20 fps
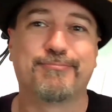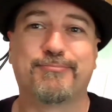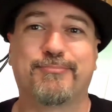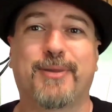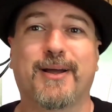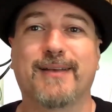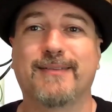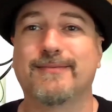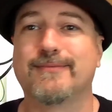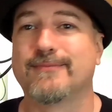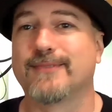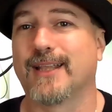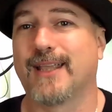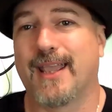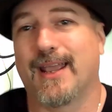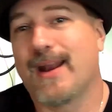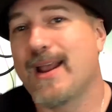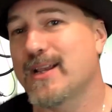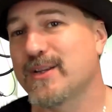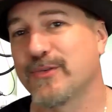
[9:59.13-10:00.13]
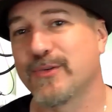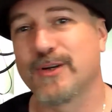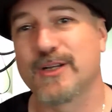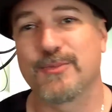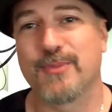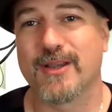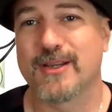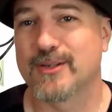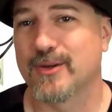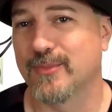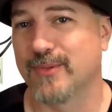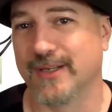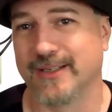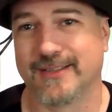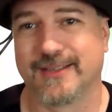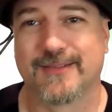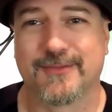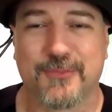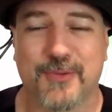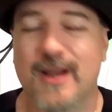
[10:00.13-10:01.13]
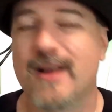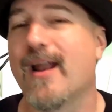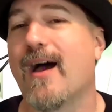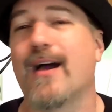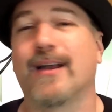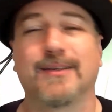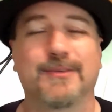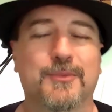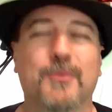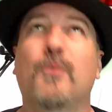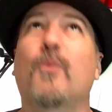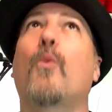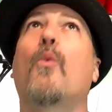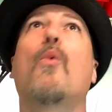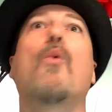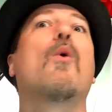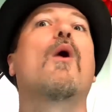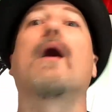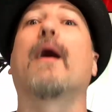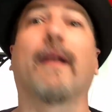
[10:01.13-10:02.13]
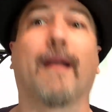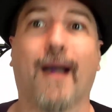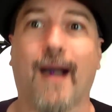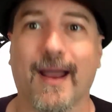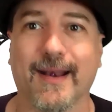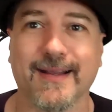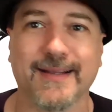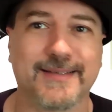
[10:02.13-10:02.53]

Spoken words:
But the kid asked for a Displacer Beast. Why not? Why not?